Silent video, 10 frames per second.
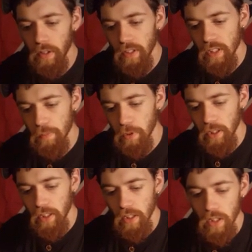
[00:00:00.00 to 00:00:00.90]
this
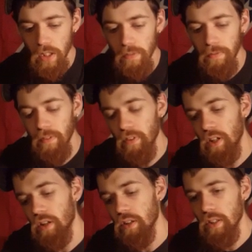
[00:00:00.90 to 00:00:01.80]
spring and stuff, I've
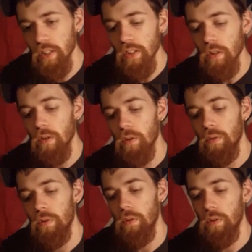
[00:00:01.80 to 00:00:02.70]
got another deer skull.